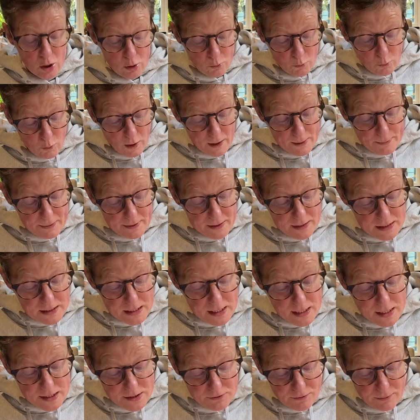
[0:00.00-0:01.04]
wiping
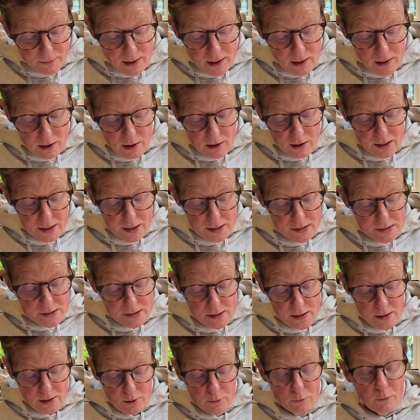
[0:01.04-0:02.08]
tears from our eyes,
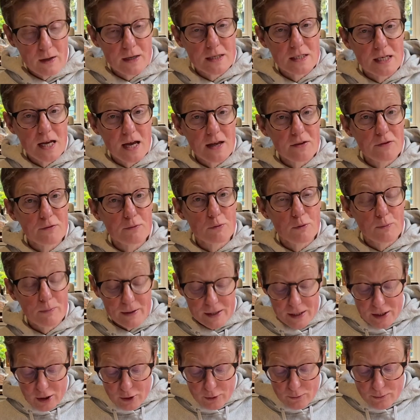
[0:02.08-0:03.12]
where death will
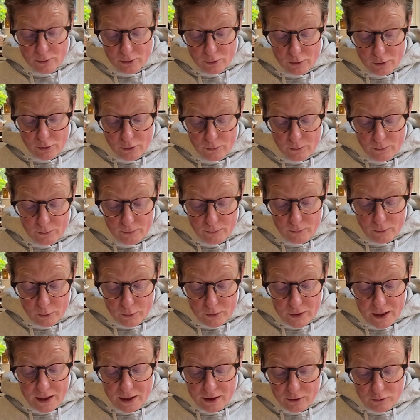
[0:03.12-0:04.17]
be no more,
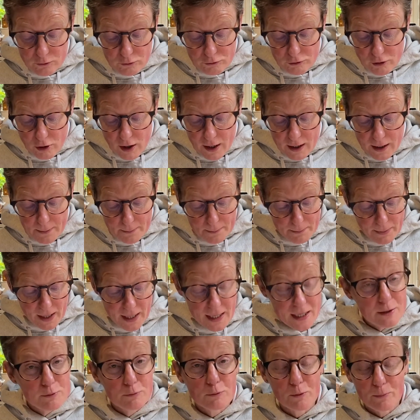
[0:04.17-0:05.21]
mourning and crying and
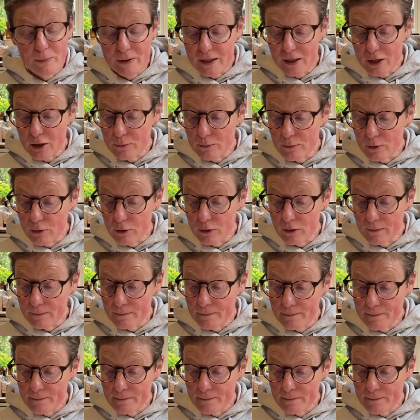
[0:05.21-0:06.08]
pain will be no more.